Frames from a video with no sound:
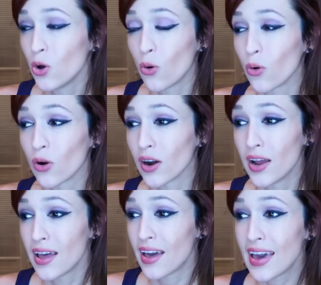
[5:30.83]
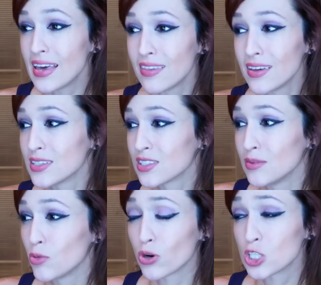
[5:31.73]
or
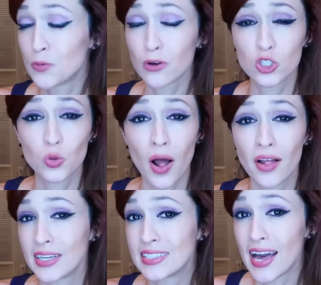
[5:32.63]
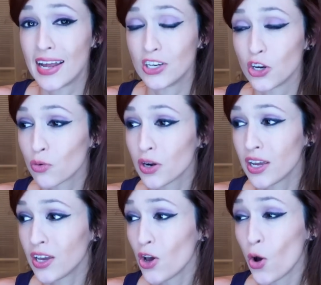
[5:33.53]
atheism, or spirituality to any
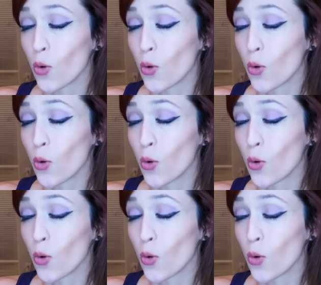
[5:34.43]
degree,